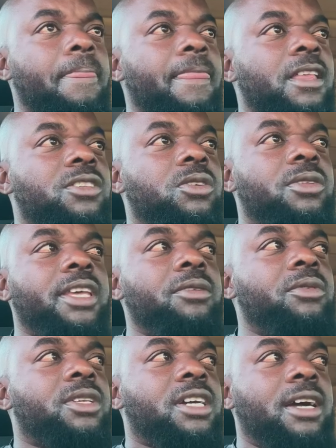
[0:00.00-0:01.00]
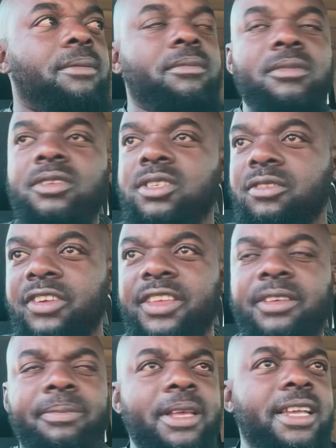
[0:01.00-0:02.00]
So they would come, survey
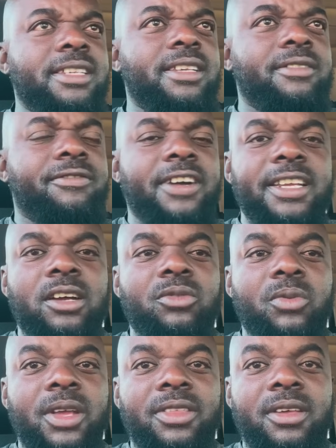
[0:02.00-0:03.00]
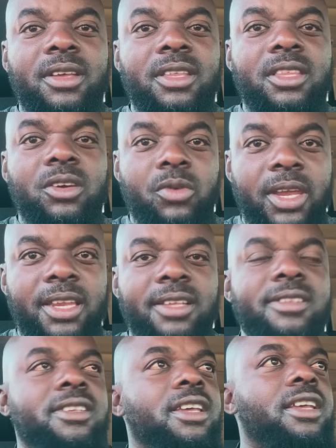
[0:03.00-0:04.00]
the place, and find out where the queen
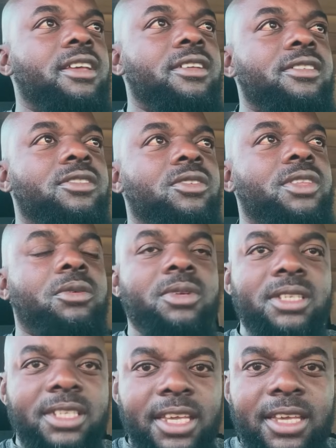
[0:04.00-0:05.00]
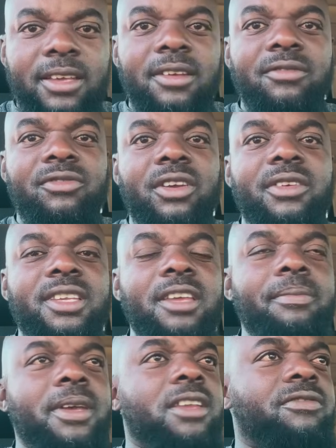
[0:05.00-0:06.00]
is. So they would dig very
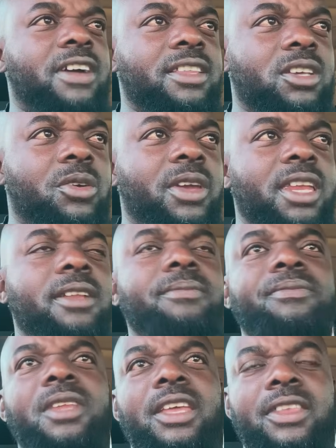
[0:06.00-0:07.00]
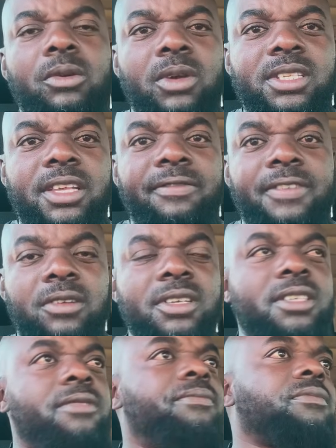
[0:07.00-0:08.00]
deep and find the queen, and then once they found
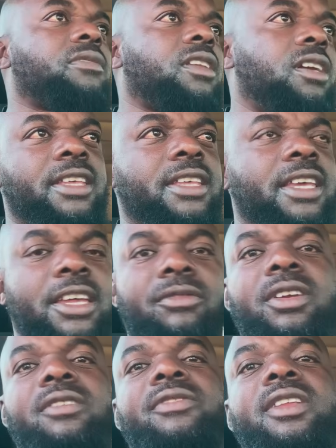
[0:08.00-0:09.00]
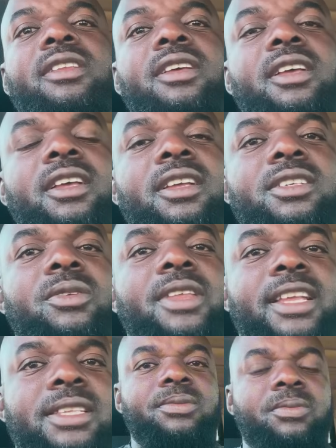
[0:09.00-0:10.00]
it, they get rid of it. So
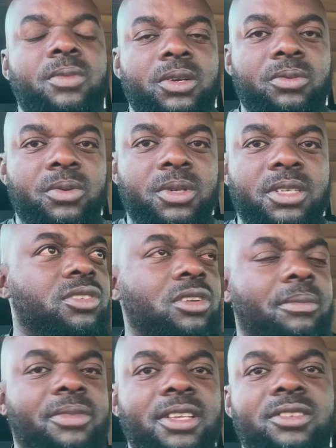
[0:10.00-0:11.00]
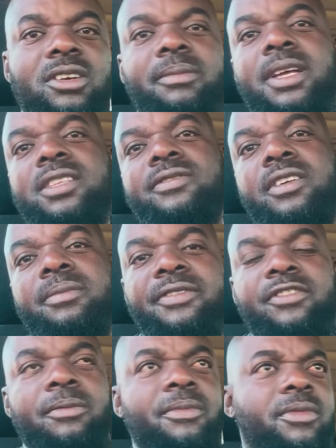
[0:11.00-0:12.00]
that's what would stop these termites from
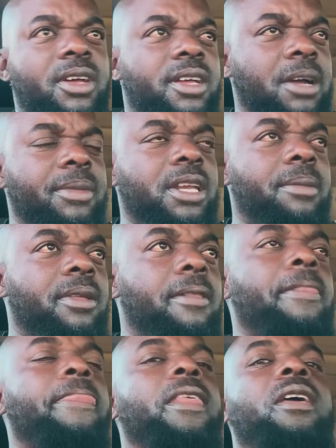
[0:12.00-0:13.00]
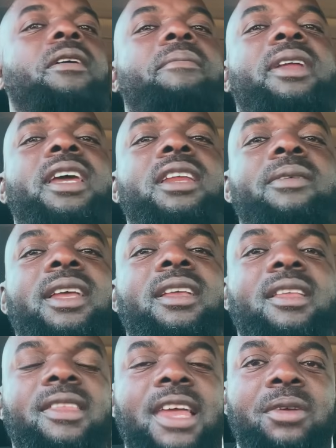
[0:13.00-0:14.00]
coming up. But anyway,
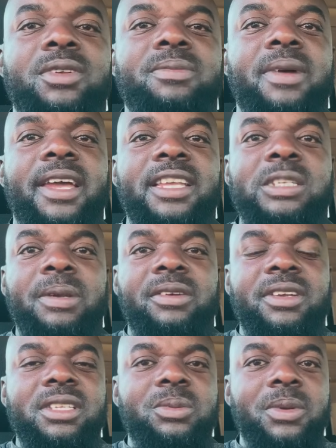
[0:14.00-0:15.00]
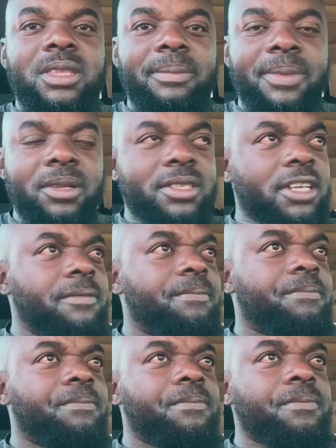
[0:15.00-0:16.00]
that was my experience with the building.
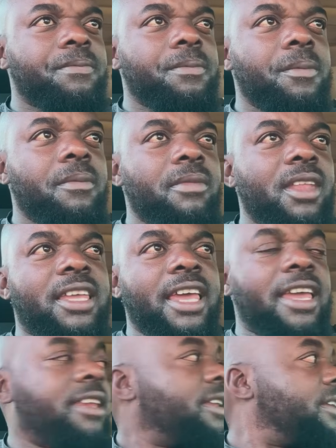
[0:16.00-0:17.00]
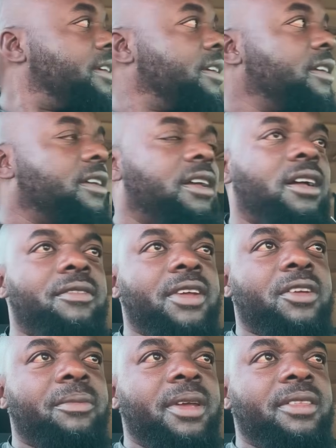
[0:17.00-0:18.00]
Again, I'll
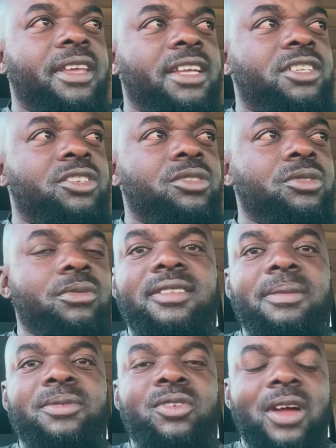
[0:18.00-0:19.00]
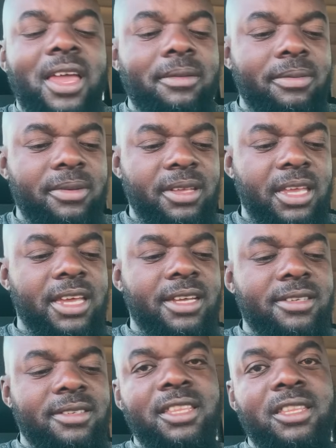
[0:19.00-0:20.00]
recommend that you subscribe
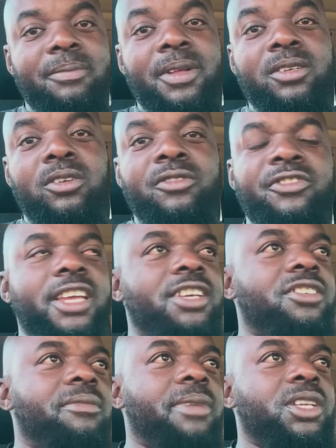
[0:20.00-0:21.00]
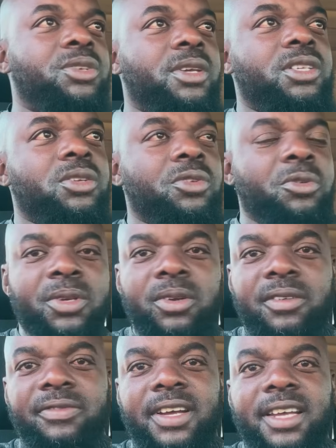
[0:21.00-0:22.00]
and the bell notification. By doing so, you'll be
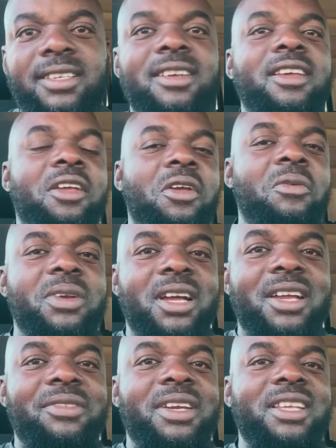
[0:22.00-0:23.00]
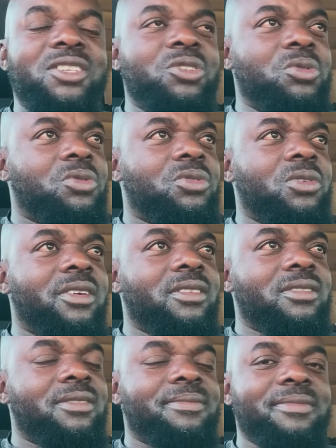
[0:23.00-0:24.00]
notified when I release new
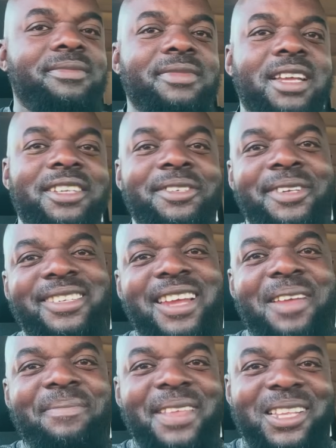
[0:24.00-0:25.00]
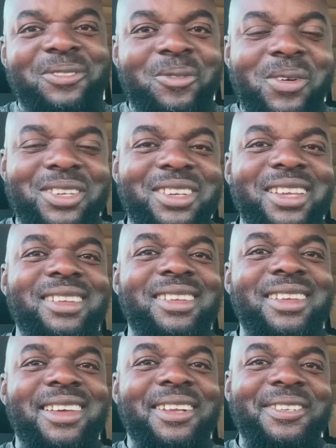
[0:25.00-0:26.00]
tutorials. Until next time, thanks for watching,
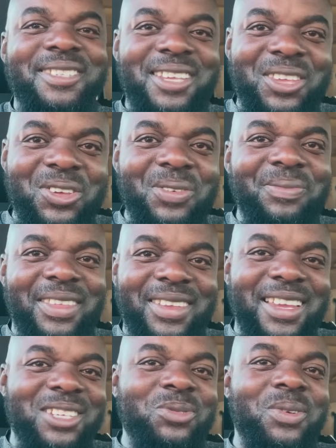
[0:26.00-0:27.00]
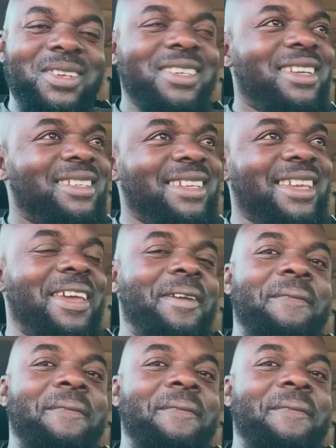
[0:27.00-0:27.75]
and I'll see you in the next one. Take care.